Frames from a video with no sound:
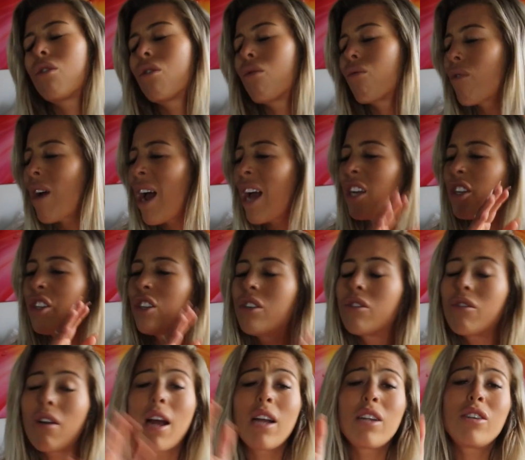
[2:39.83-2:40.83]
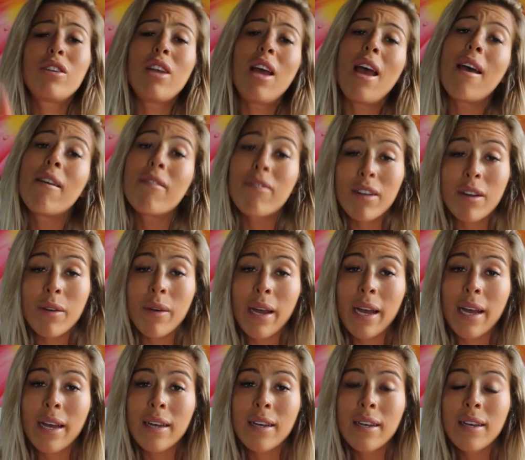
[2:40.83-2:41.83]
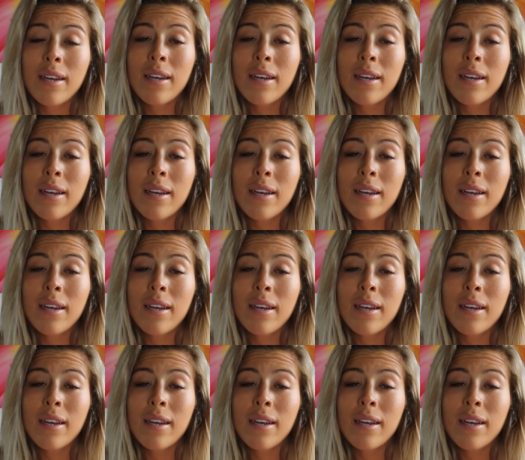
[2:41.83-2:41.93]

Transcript: trashed everywhere.